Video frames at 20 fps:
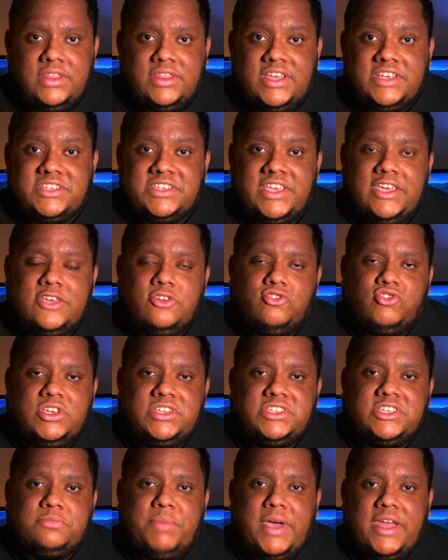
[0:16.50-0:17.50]
This increase
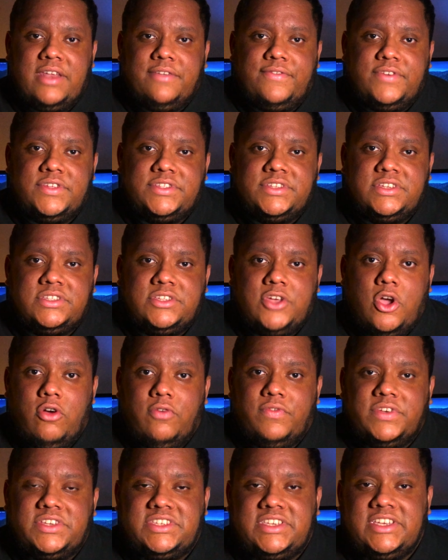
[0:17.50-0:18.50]
has benefited
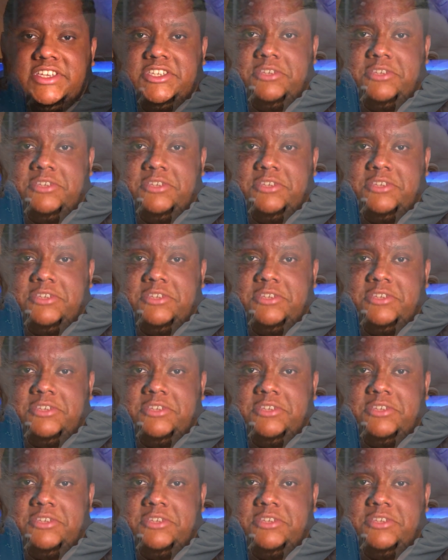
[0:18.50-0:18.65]
over 6